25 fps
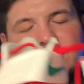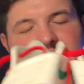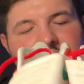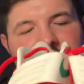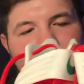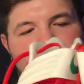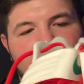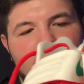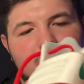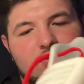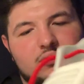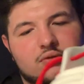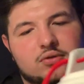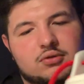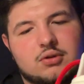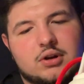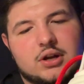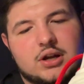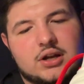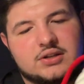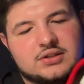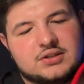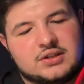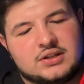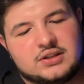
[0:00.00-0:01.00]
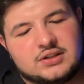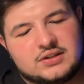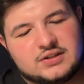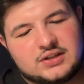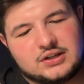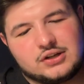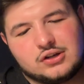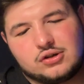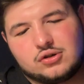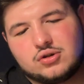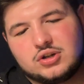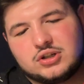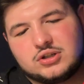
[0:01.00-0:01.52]
So quite honestly, it's
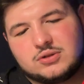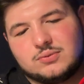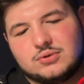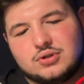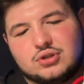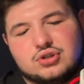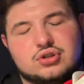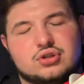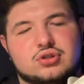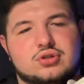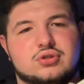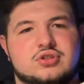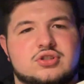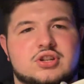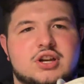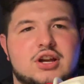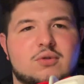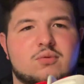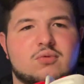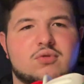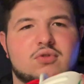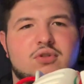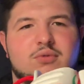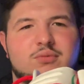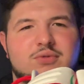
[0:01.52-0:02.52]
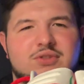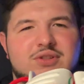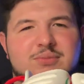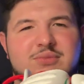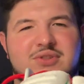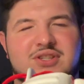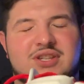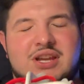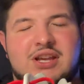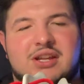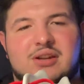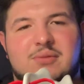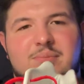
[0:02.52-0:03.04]
like a Christmas shoe. So I wore them with some
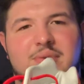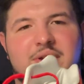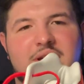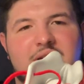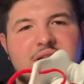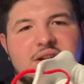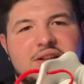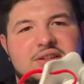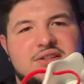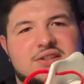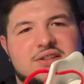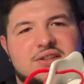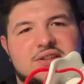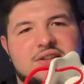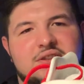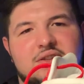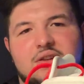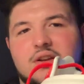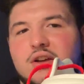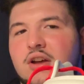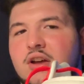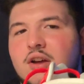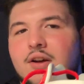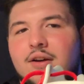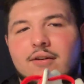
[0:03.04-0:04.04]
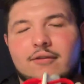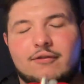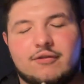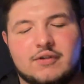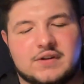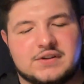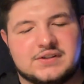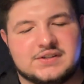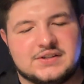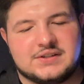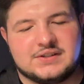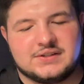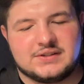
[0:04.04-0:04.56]
Santa pants and the
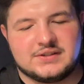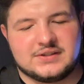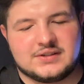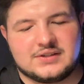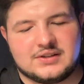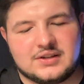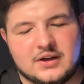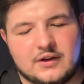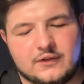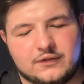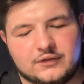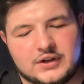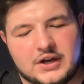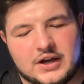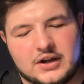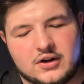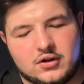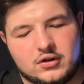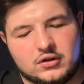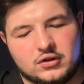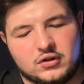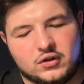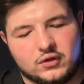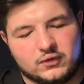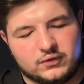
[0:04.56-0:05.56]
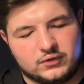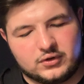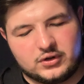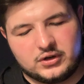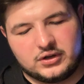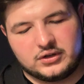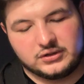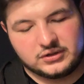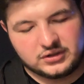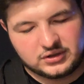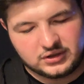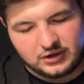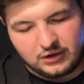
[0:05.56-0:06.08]
fuzzies and stuff. Got all over
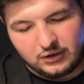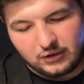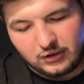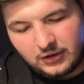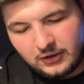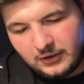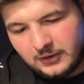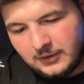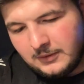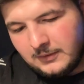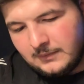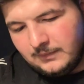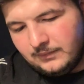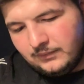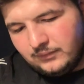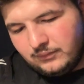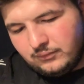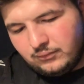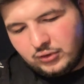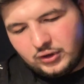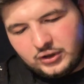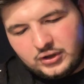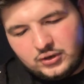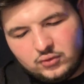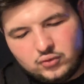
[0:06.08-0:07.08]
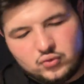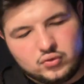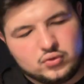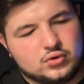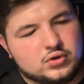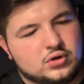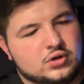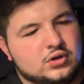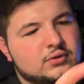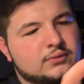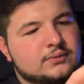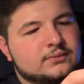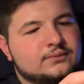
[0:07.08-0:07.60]
it. So pretty
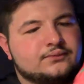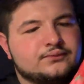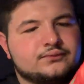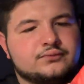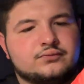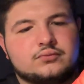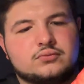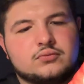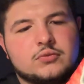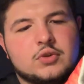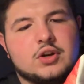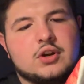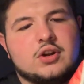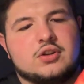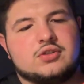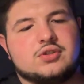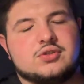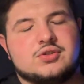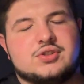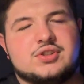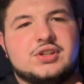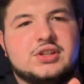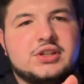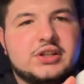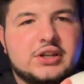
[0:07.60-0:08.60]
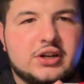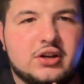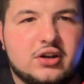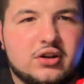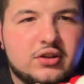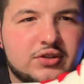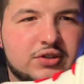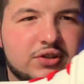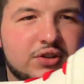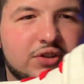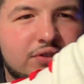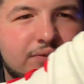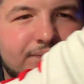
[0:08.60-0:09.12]
worn. You also see here,
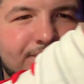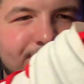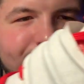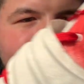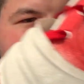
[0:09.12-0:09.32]
there's a